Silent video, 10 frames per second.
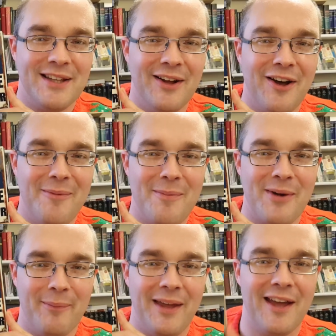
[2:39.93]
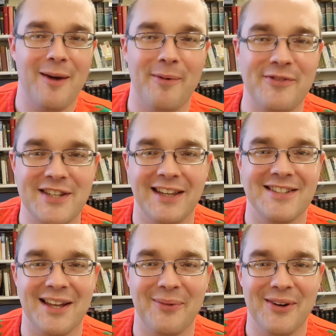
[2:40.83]
they'll come and bring me a cup of tea
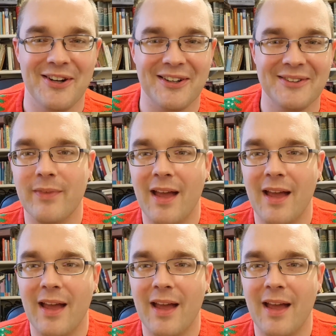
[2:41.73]
as I work.